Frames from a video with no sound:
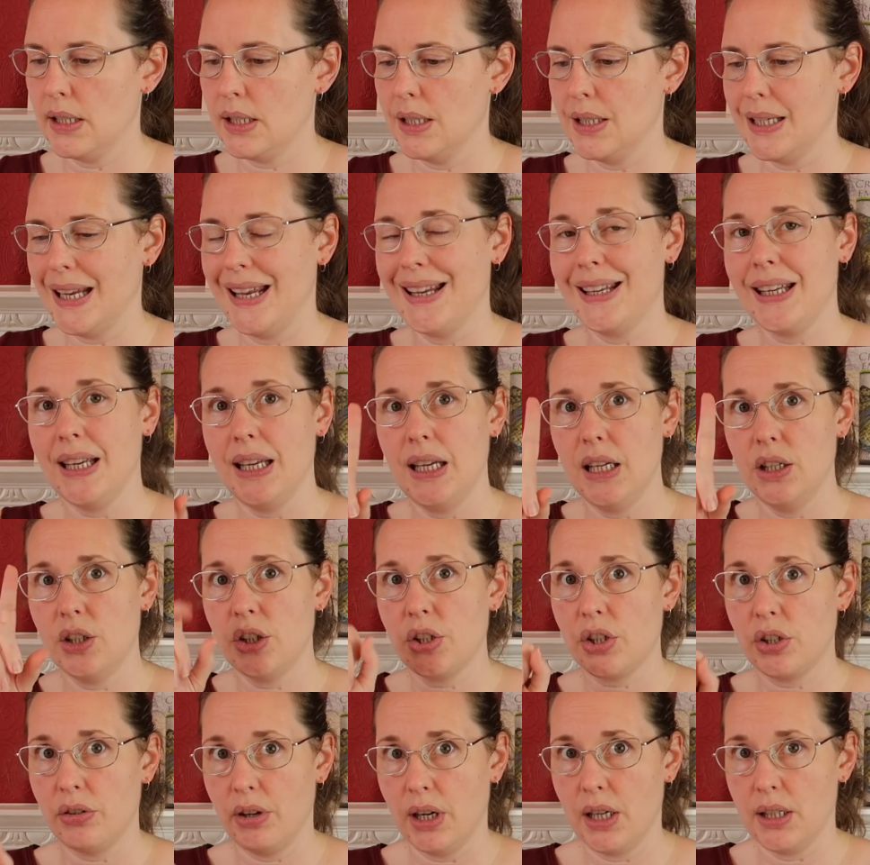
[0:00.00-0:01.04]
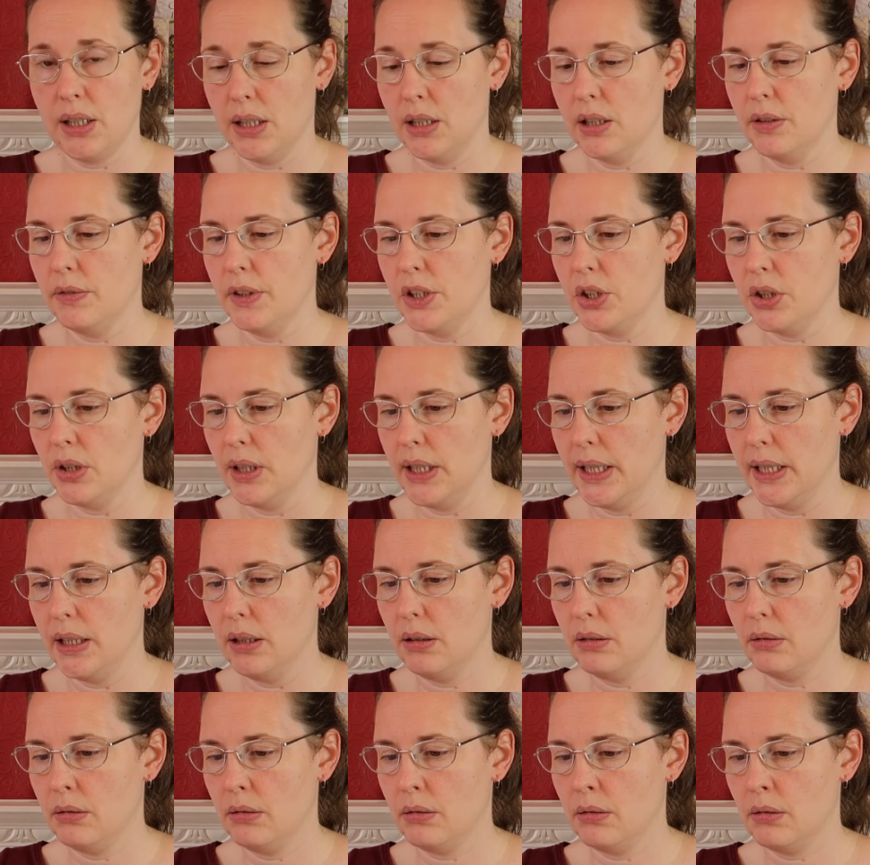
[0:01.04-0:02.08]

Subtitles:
to take each strand individually